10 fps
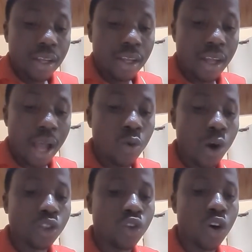then
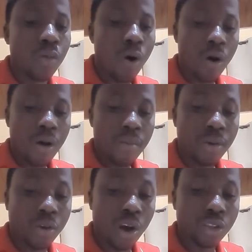was no more
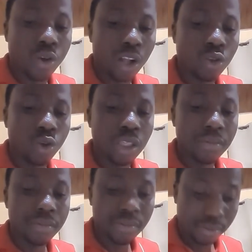because God took him.